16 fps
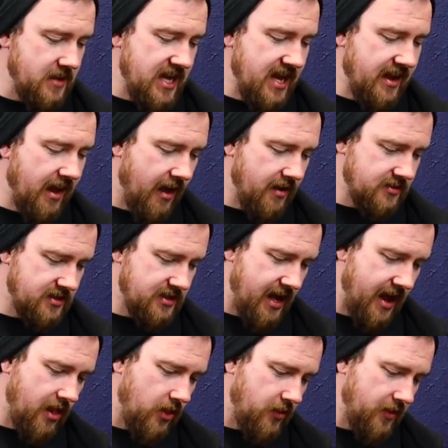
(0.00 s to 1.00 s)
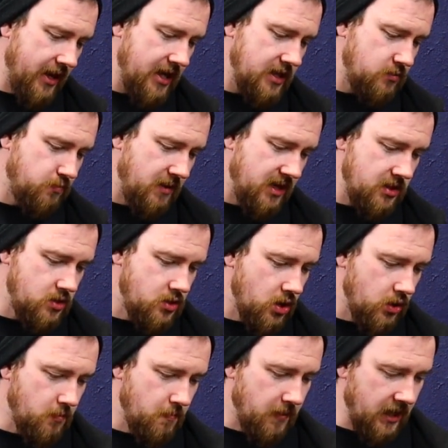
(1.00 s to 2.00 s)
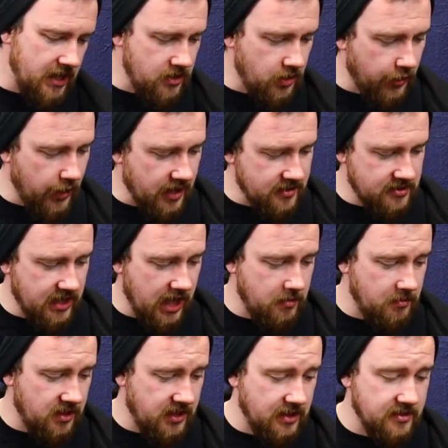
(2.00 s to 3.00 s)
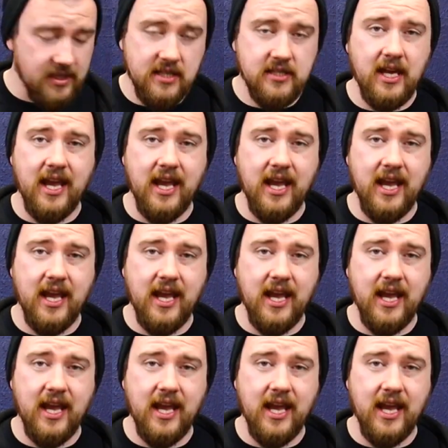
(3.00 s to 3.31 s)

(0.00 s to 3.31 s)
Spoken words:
You can tell that it's been done, but in the grand scheme of things,